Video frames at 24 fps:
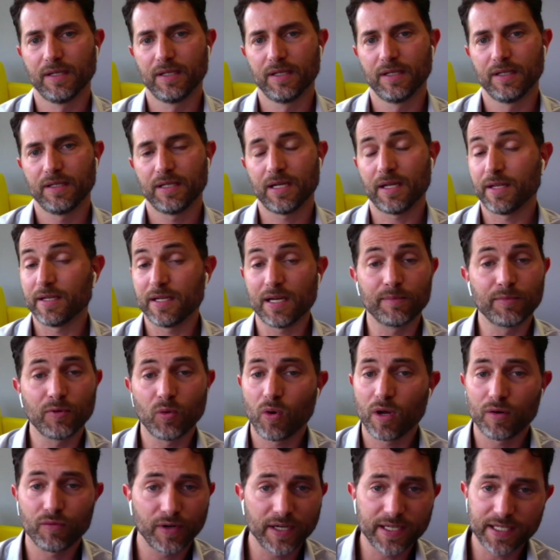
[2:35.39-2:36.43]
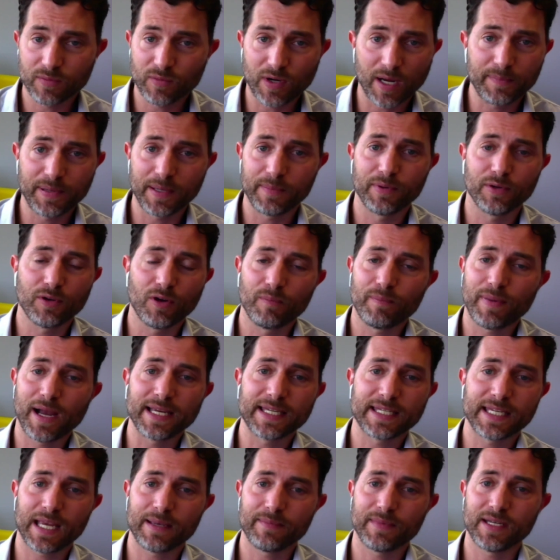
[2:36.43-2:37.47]
Now, the number one reason why people don't buy
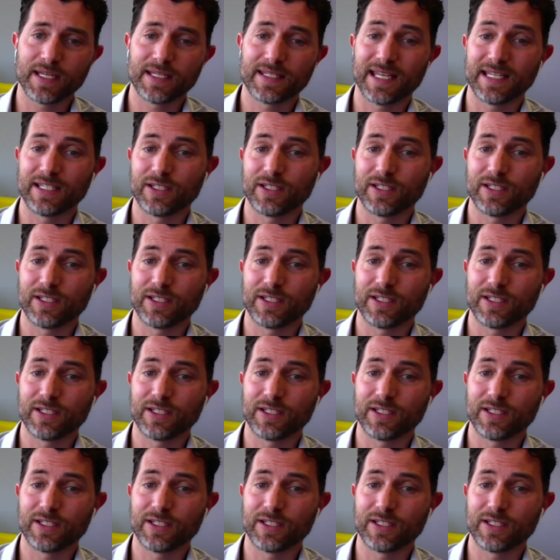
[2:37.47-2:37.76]
salmon is they